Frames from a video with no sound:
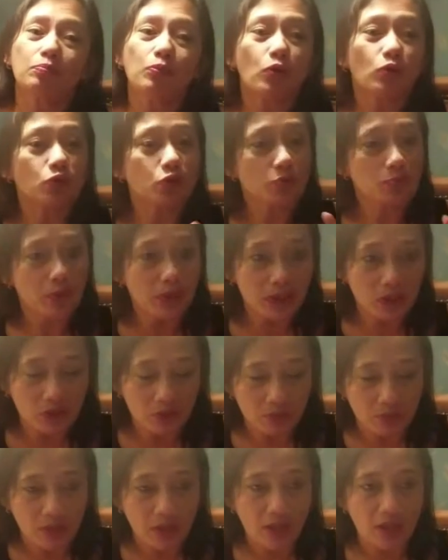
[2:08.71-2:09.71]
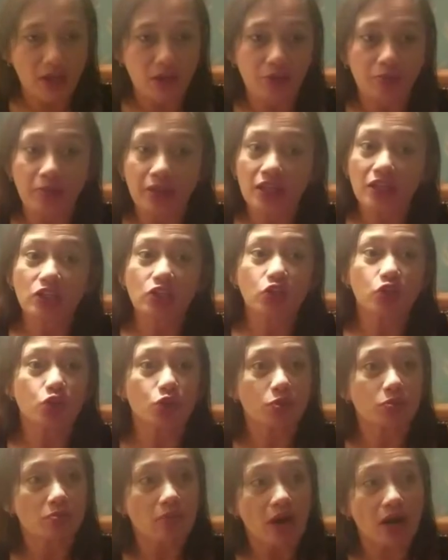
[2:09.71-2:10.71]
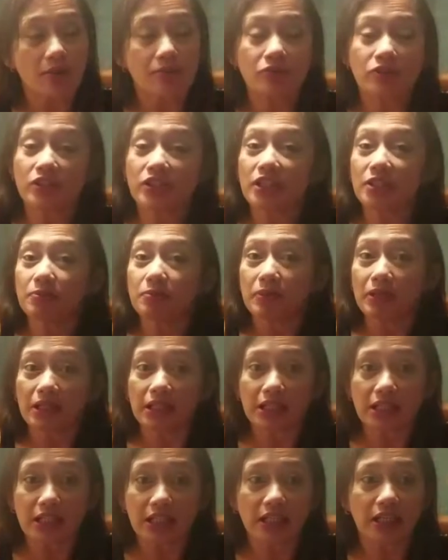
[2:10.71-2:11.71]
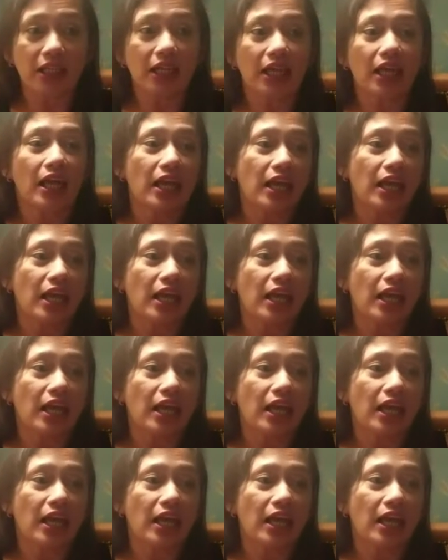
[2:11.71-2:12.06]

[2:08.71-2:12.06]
postpartum care, making sure moms are not bleeding,